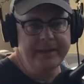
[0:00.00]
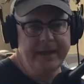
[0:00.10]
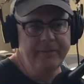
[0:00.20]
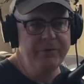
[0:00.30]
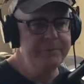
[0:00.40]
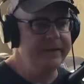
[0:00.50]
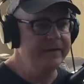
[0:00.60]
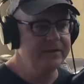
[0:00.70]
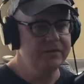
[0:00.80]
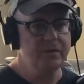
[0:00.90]
Every
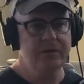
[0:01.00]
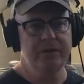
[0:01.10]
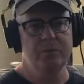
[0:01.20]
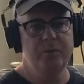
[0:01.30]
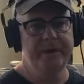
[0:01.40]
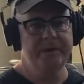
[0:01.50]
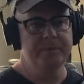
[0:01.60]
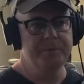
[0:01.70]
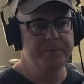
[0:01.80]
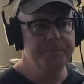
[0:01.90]
band started with
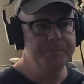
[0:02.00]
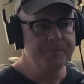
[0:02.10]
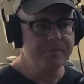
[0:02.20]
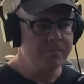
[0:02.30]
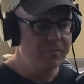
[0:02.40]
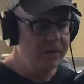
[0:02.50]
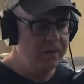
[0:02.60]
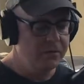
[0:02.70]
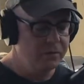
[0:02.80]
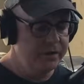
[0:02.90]

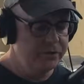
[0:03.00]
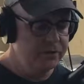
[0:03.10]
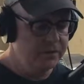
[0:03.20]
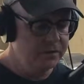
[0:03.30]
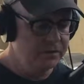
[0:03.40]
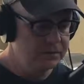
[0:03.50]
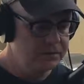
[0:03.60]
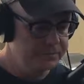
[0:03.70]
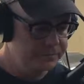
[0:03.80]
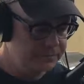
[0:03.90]
an original
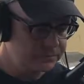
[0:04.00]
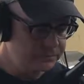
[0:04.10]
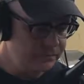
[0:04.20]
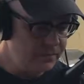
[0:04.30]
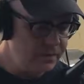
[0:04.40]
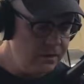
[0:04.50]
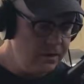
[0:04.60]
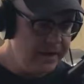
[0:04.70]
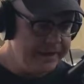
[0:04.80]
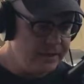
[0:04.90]

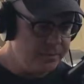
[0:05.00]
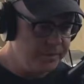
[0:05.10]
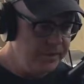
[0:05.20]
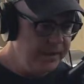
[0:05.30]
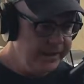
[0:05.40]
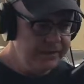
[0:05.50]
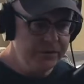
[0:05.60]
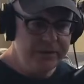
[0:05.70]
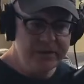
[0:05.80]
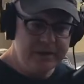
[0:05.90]
lineup. And you
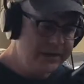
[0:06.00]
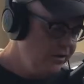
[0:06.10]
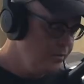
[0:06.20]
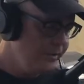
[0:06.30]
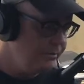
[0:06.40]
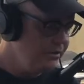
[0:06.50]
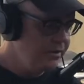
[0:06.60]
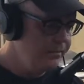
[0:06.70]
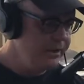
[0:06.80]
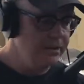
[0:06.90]
can, you know, people
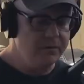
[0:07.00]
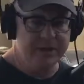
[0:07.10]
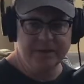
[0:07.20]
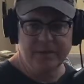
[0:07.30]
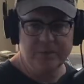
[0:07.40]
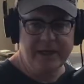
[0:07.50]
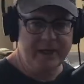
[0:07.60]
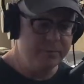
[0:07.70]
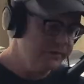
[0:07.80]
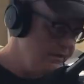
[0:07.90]
come and go. That's okay.
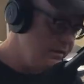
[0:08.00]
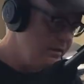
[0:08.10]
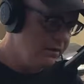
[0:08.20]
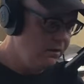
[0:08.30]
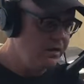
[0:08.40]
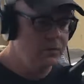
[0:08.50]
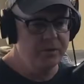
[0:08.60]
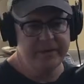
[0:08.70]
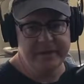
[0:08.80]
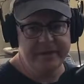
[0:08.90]
But if you're going to call it
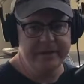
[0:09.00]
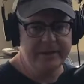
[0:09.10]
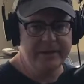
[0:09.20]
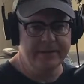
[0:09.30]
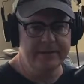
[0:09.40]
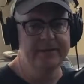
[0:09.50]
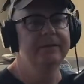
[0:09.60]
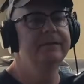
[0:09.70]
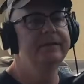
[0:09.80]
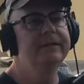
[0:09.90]
one thing, you got to,
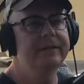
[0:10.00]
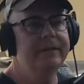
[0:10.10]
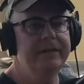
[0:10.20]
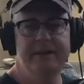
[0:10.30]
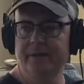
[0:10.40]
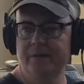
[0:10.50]
you know.